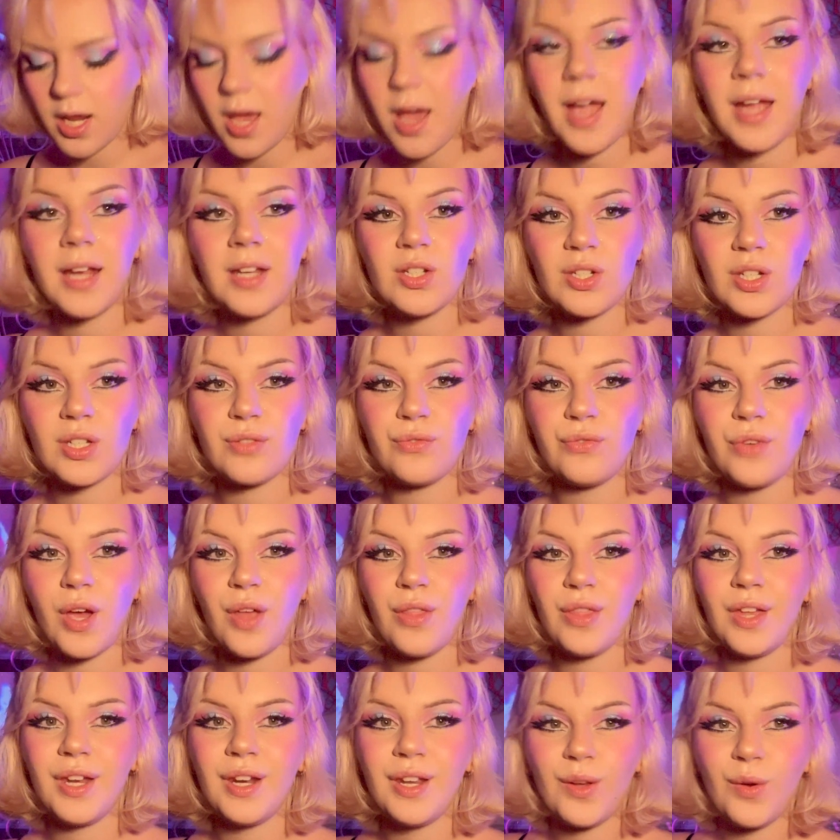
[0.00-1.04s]
I just found
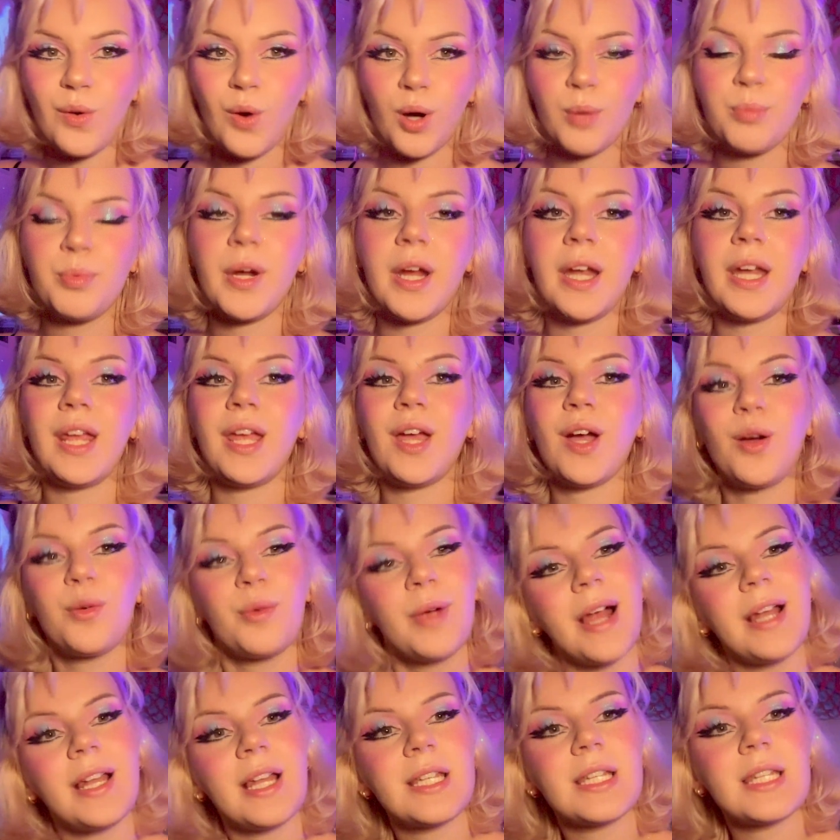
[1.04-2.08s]
that incorporating a
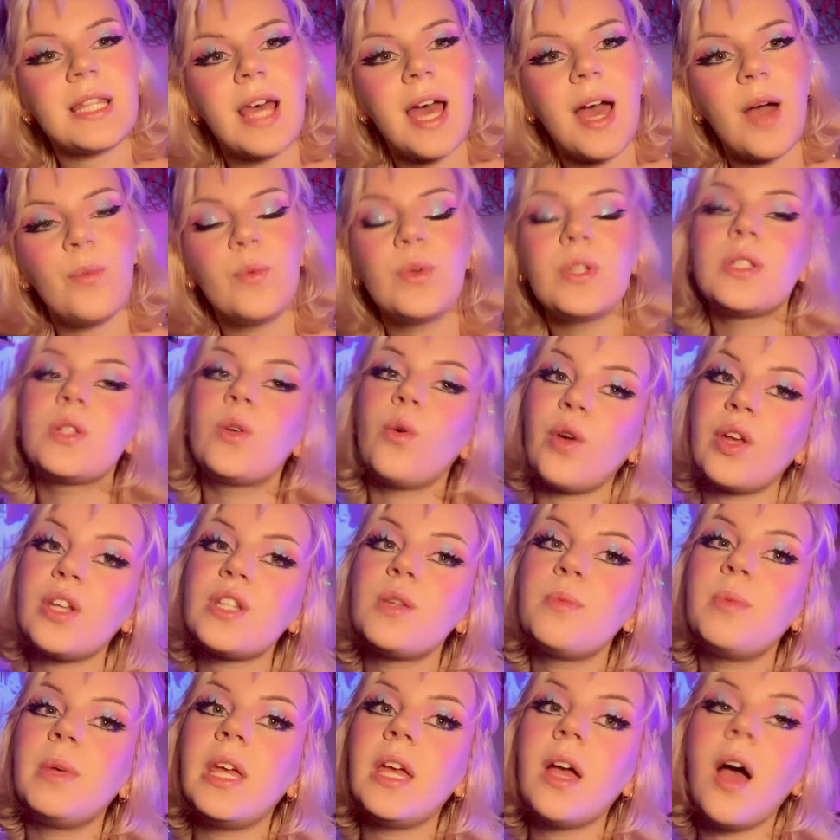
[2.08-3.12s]
red into that was going to
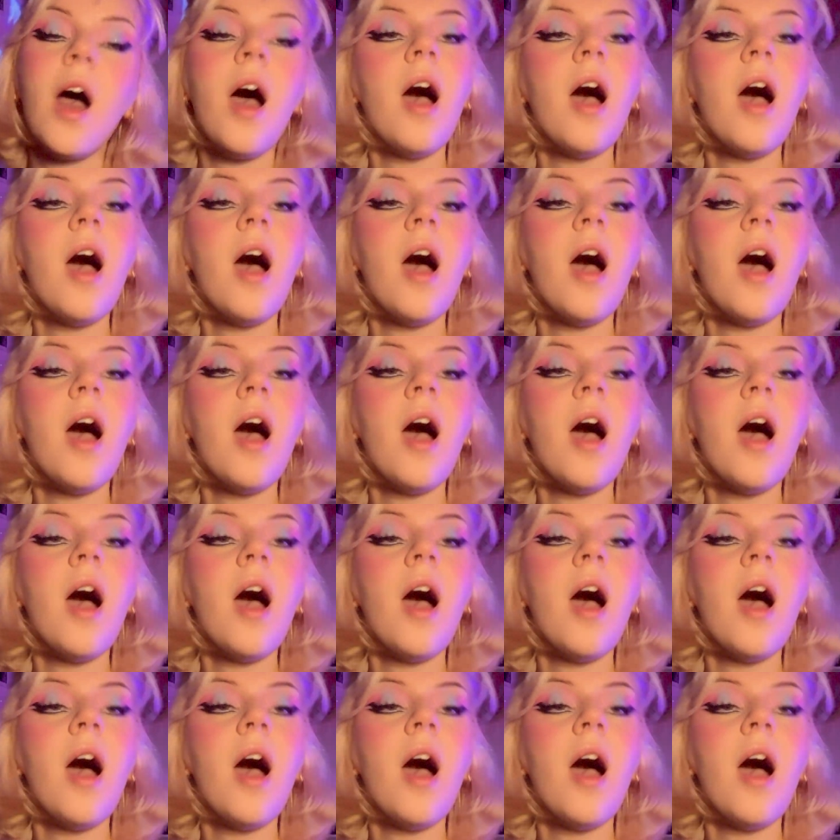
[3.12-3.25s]
be